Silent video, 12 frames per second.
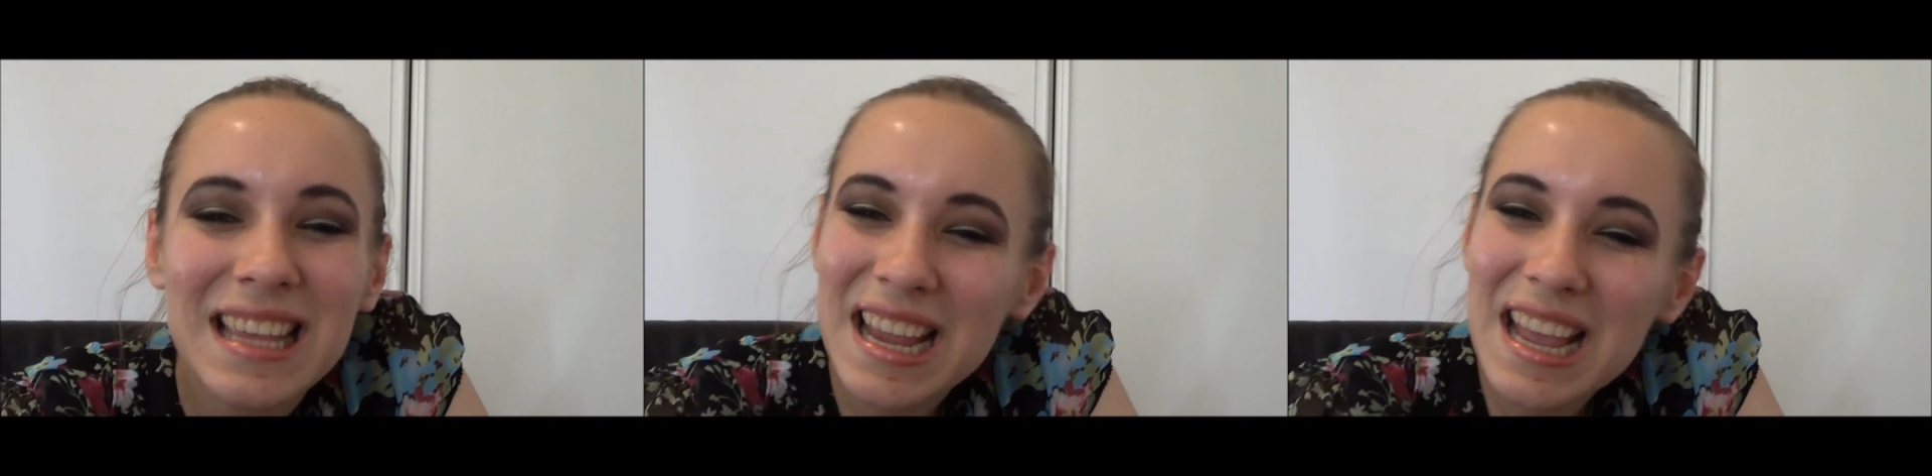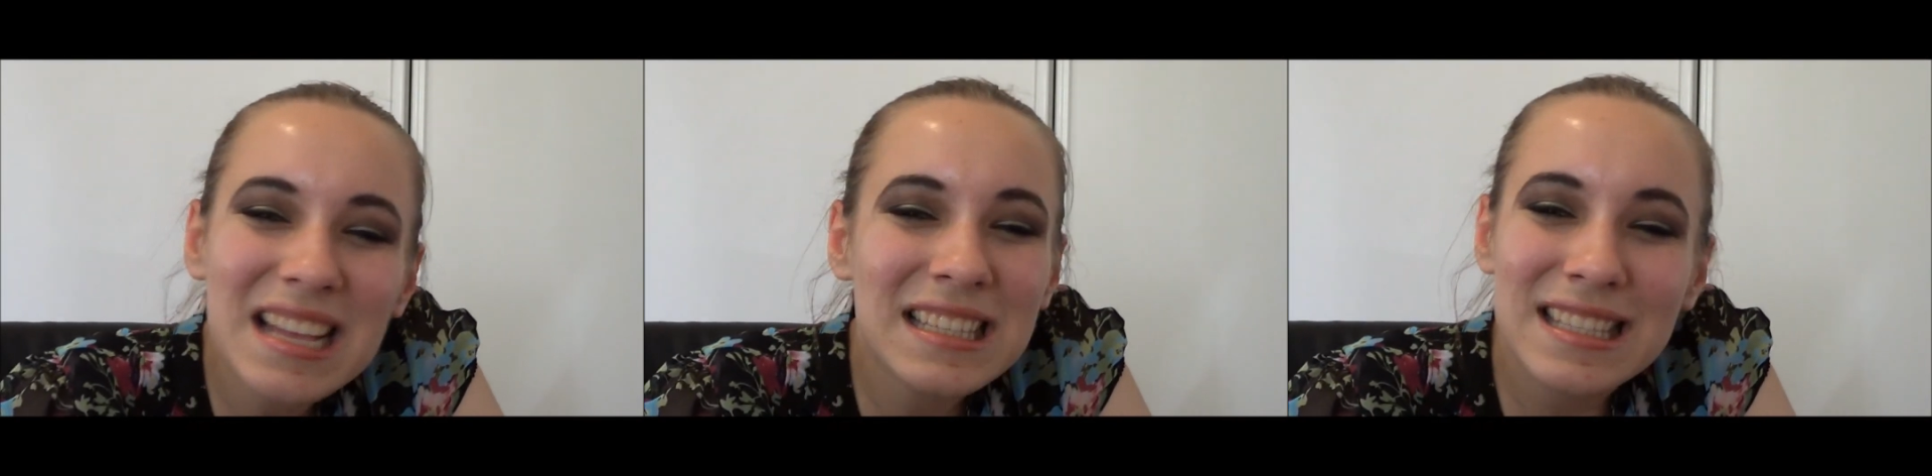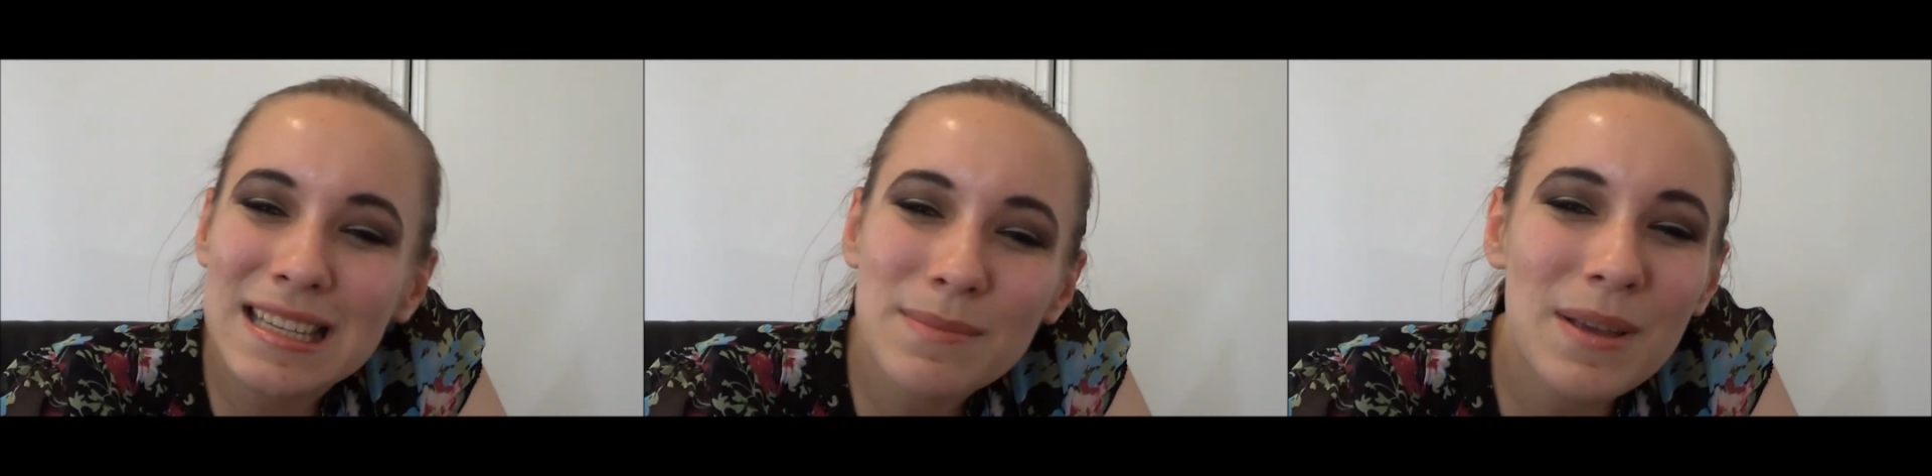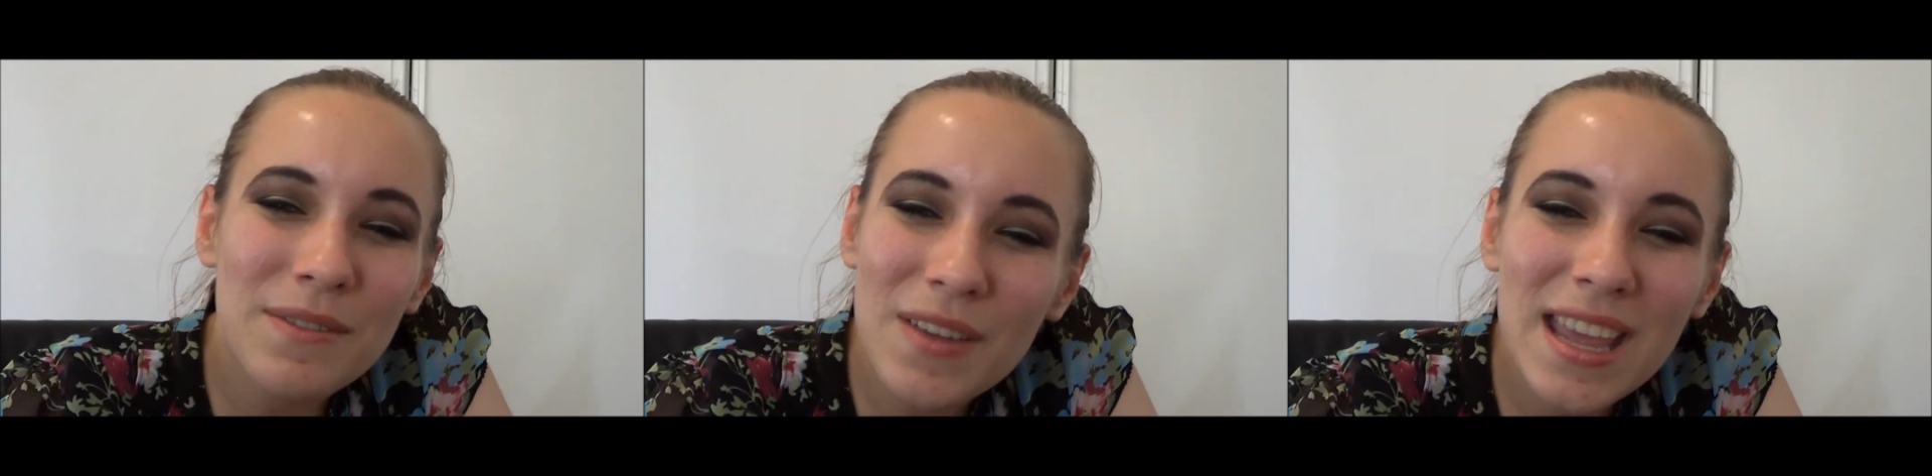I can't see
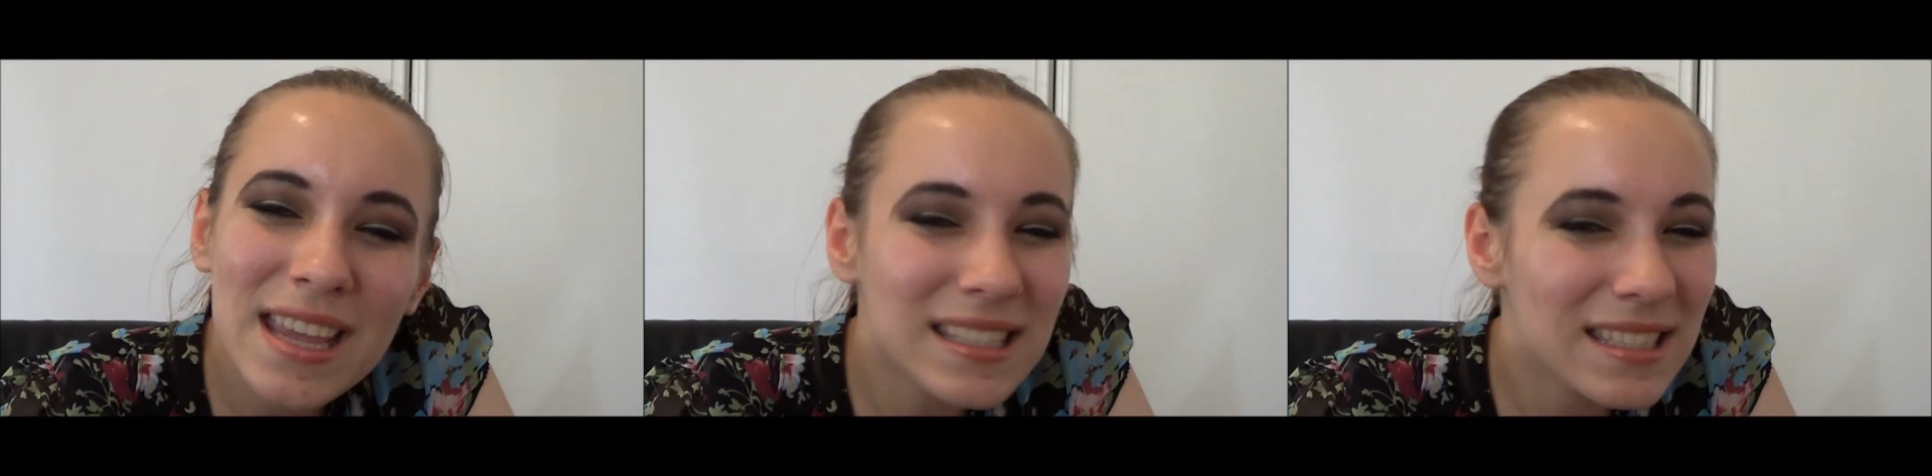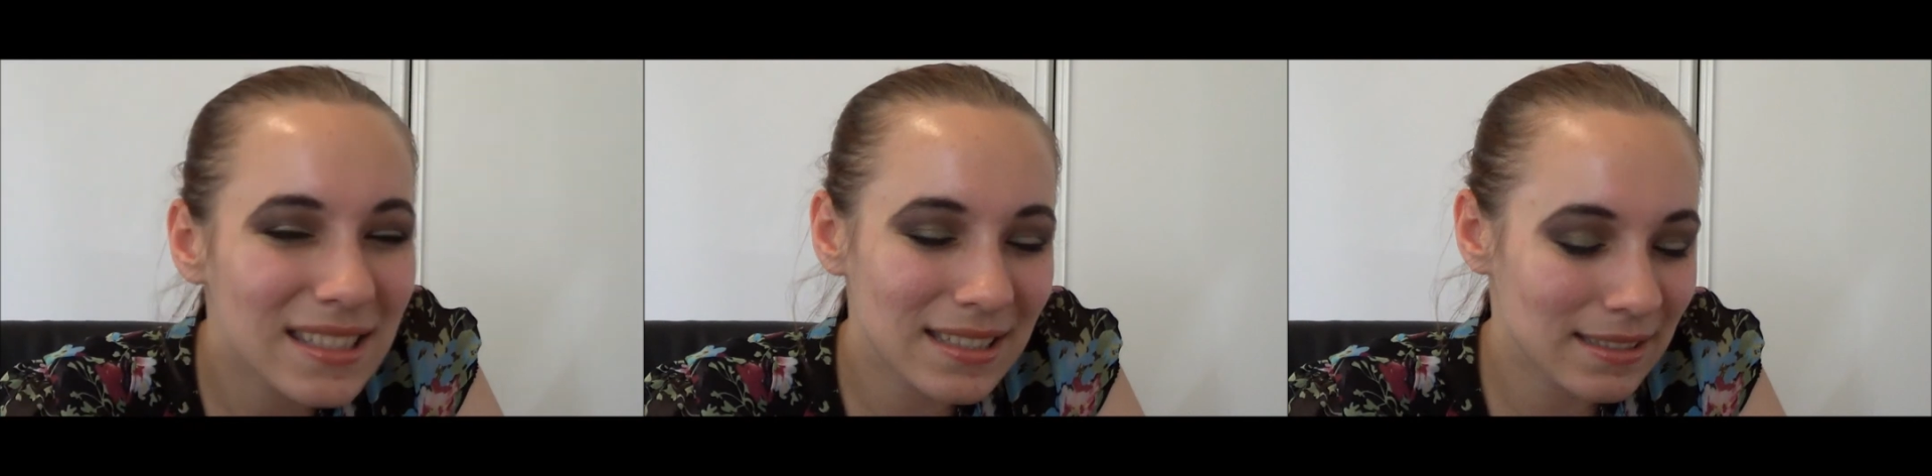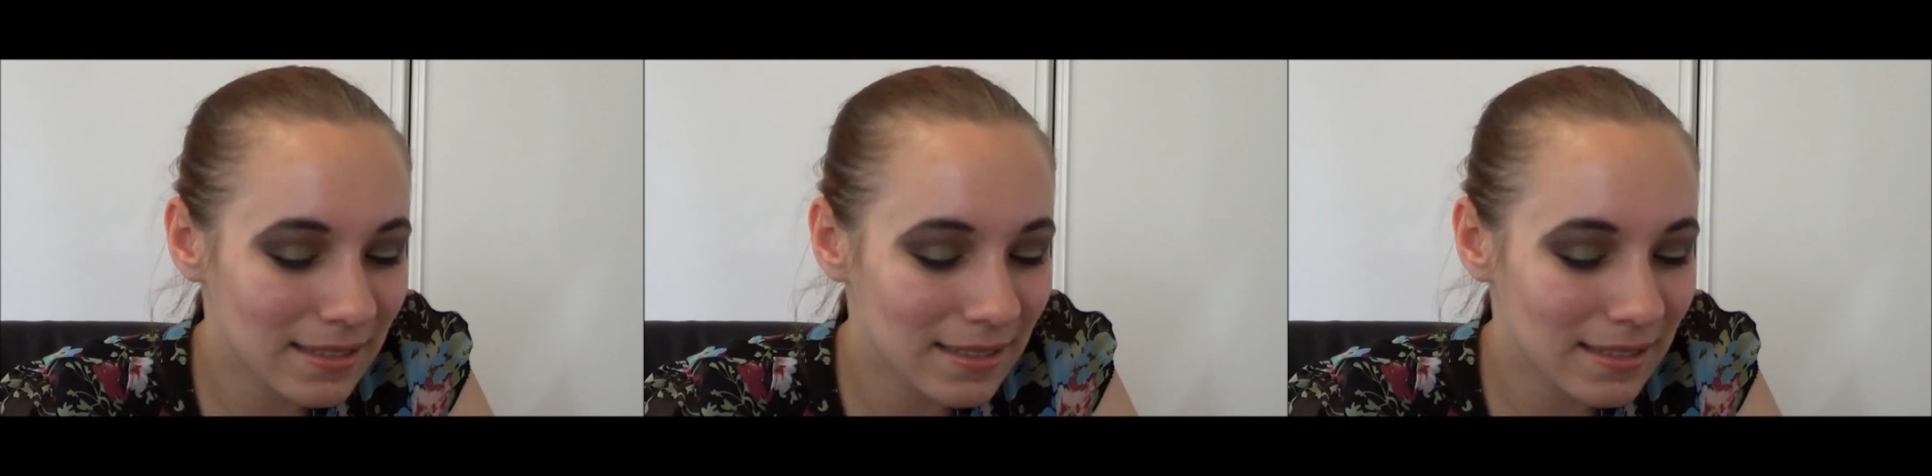my face.